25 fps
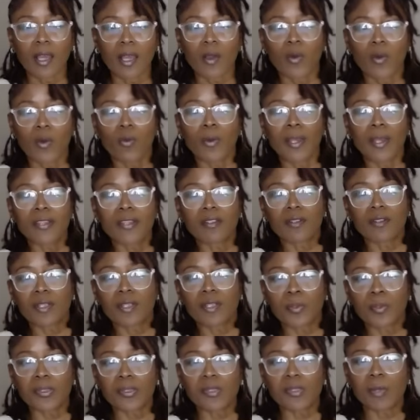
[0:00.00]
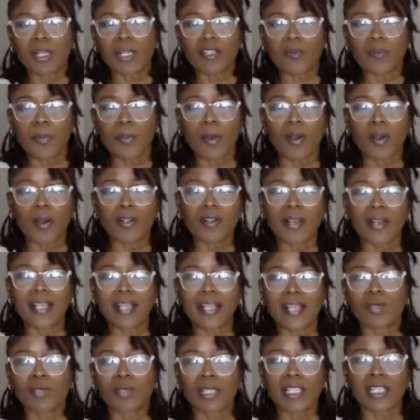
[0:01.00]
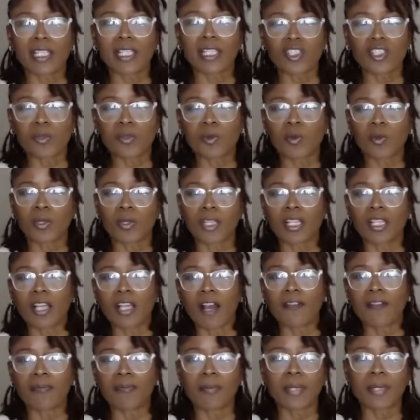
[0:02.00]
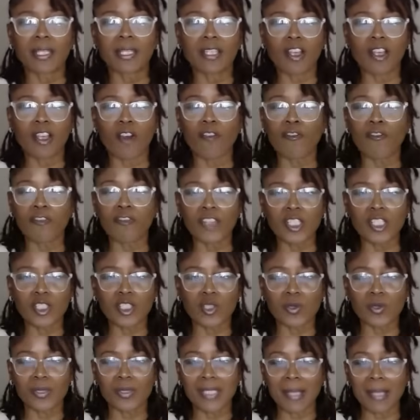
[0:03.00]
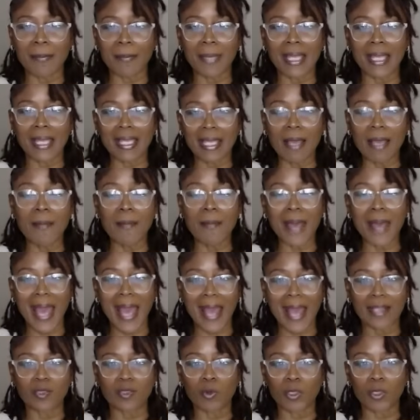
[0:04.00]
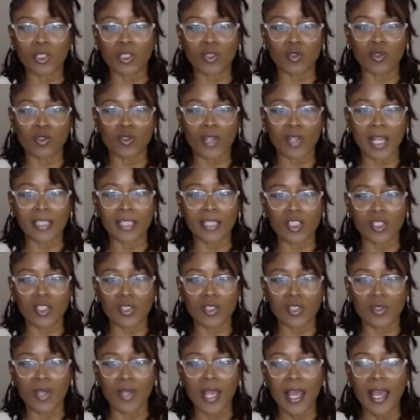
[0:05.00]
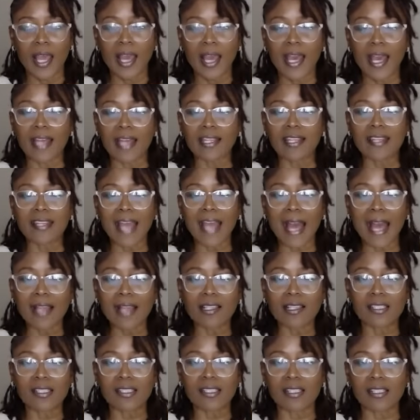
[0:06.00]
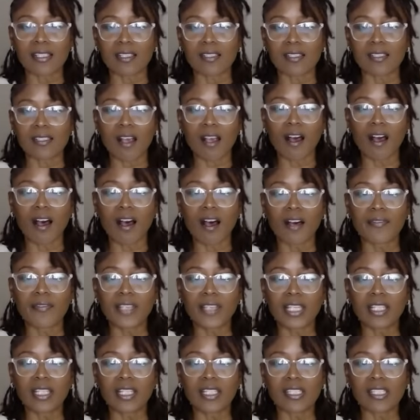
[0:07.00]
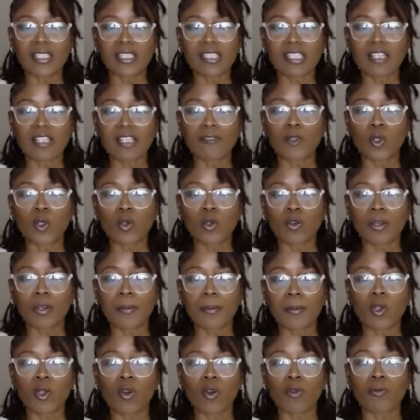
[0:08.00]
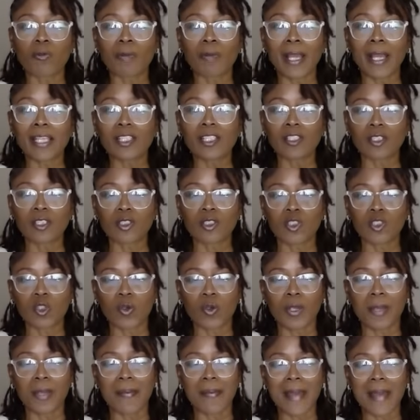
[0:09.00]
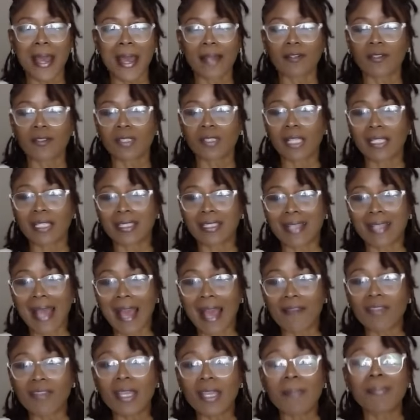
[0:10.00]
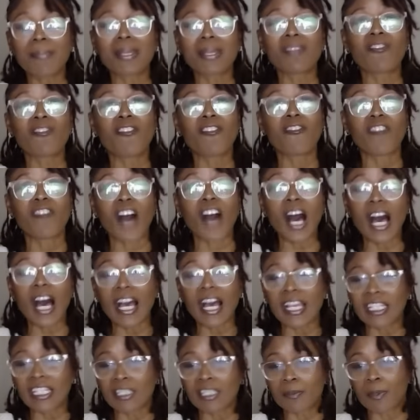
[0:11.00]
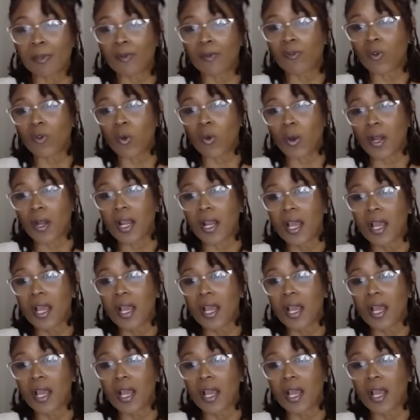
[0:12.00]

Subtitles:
Whether the prospective partner has relationships with government officials that may impact what you're trying to do. An analysis of any civil, criminal, or regulatory matters. Like, have they been fined before